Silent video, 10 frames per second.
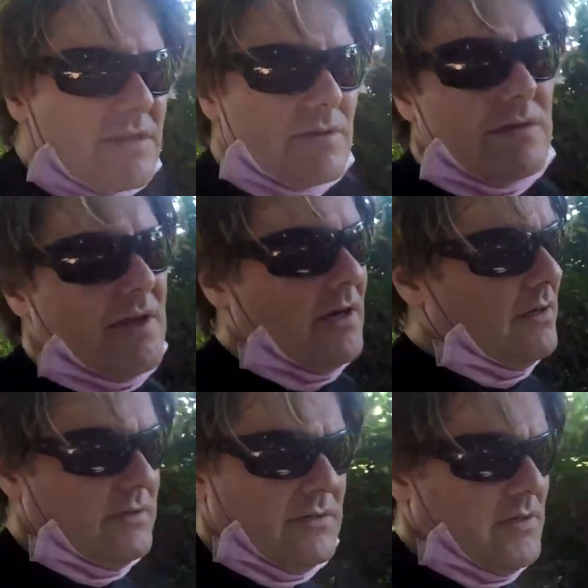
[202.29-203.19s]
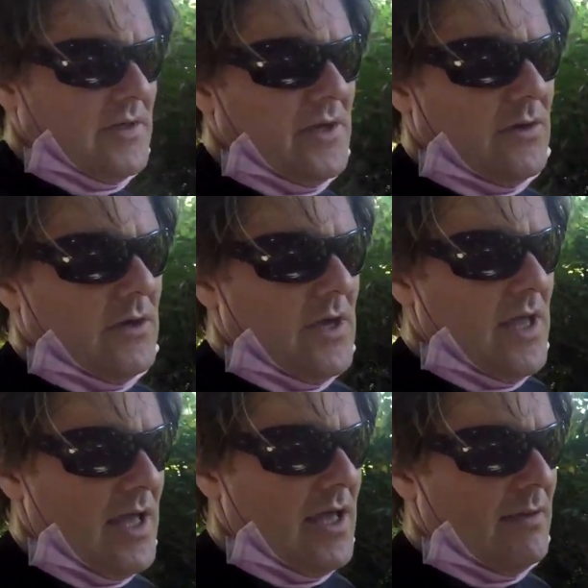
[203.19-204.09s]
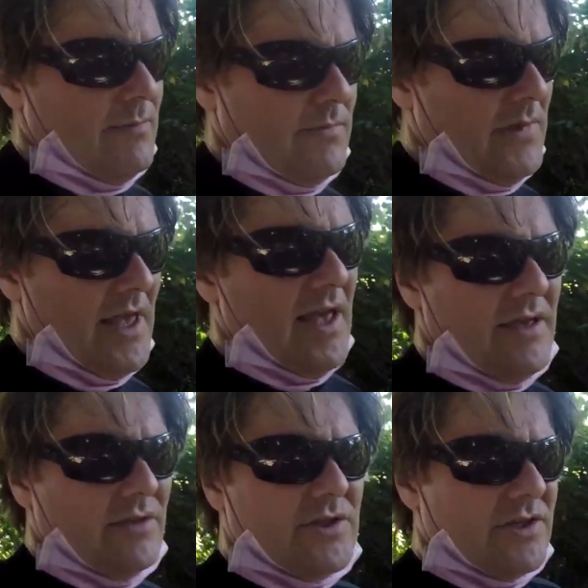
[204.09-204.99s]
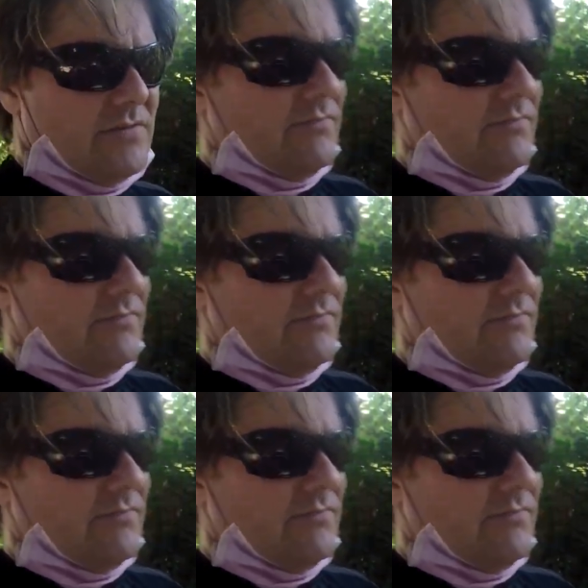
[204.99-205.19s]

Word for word: here and there. Um, yeah, you'll just